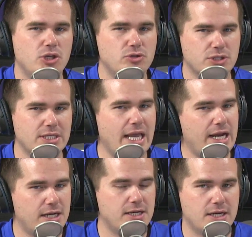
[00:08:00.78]
Usually
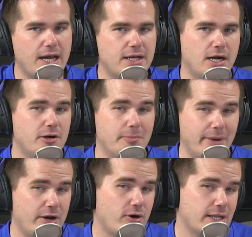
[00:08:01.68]
Canon and Nikon are
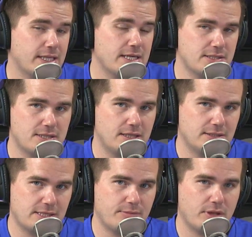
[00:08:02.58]
better at this than
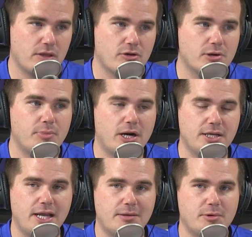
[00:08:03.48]
some of the third-party
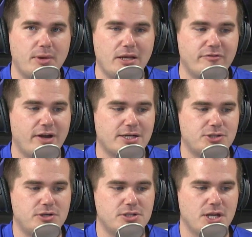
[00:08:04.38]
camera
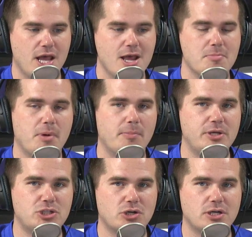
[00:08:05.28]
manufacturers. But be
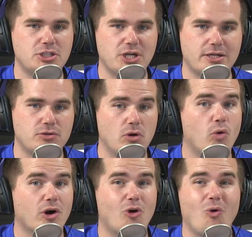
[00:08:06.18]
sure to check
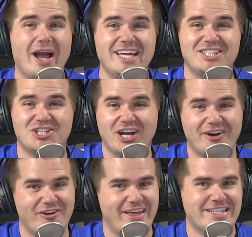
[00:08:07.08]
or quiet
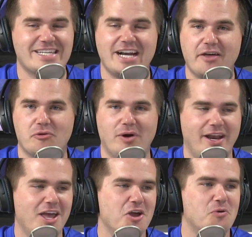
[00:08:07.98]
shutter. That's another
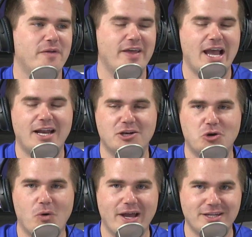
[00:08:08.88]
one. When they added
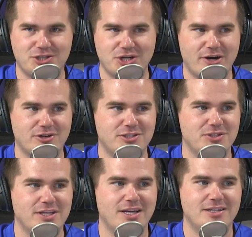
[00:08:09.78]
quiet shutter to
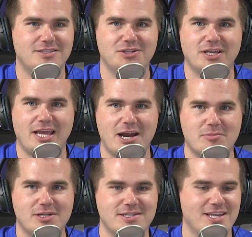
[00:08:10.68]
the
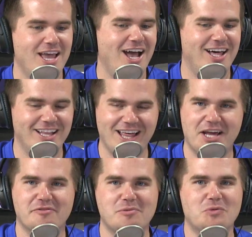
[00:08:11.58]
cameras, a
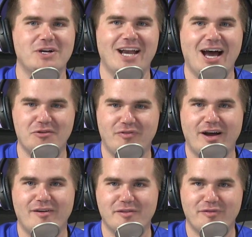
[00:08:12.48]
lot of them would not
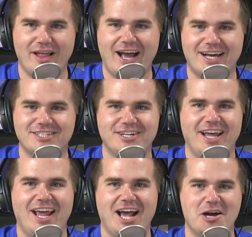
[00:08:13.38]
fire the flash
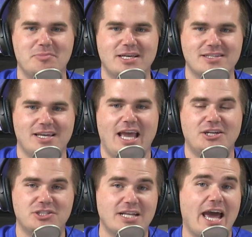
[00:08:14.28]
because it
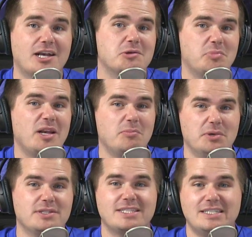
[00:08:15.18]
just hadn't been
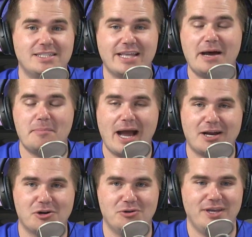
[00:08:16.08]
built into that
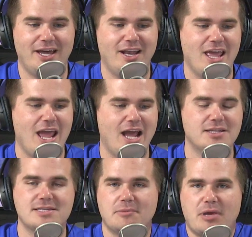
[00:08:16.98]
macro yet.
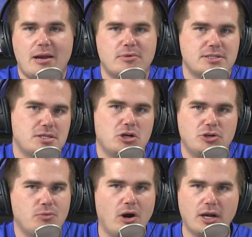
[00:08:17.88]
And some cameras,
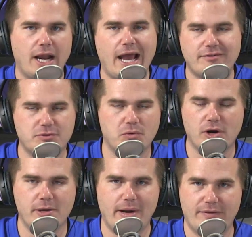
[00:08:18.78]
you aren't going to have to
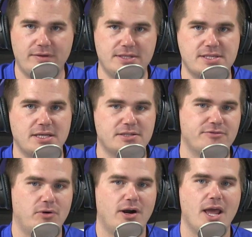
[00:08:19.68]
worry about these things
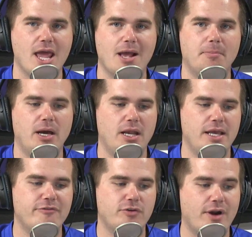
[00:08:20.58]
for. But
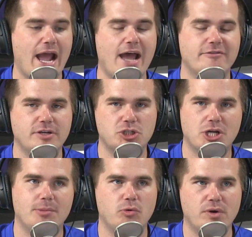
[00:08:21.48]
if you're having
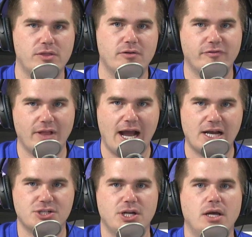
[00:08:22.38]
trouble with your
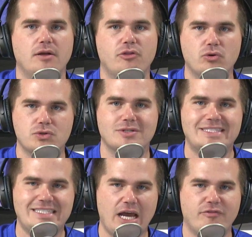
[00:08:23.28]
flash, those are
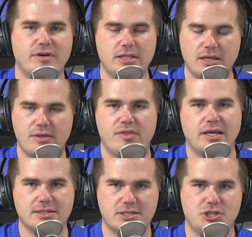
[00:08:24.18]
definitely
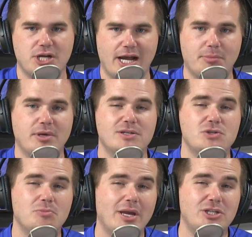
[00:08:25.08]
things to check, because
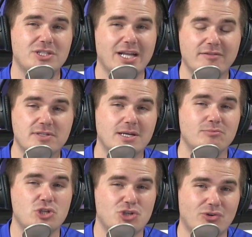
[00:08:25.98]
you may just have some
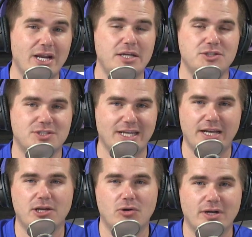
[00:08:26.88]
strange
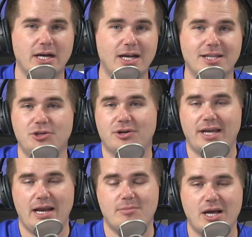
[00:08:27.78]
setting going on in your
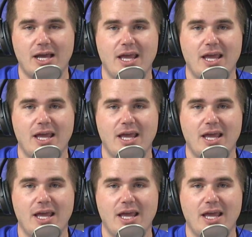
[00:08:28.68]
camera